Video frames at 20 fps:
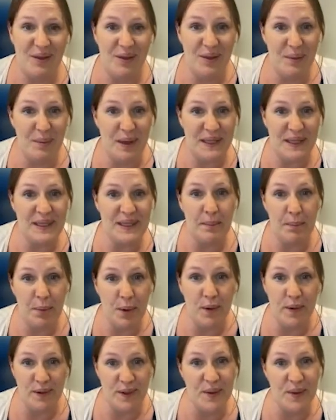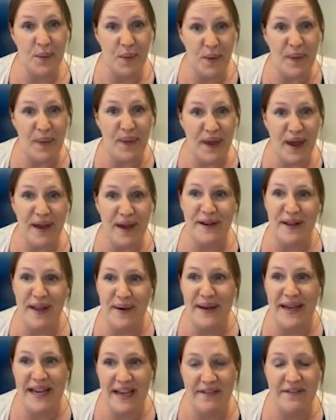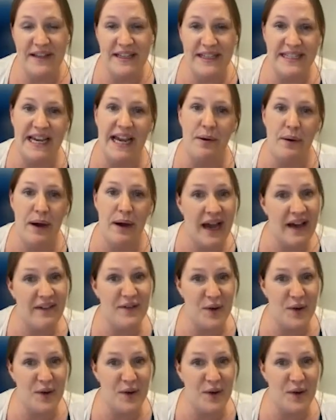the most important one, though. If in doubt, have a